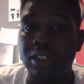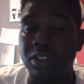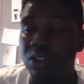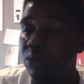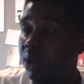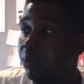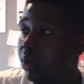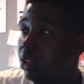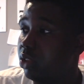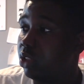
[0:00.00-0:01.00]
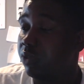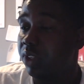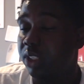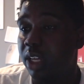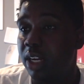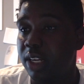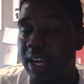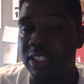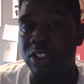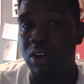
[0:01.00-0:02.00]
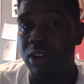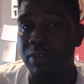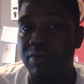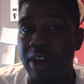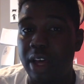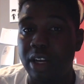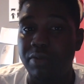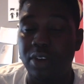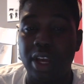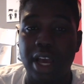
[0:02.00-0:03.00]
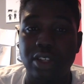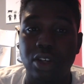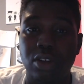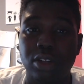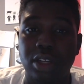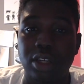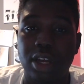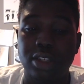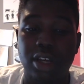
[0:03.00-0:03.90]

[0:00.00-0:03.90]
listened to my message. If you didn't, that's totally fine. If you guys all did, that's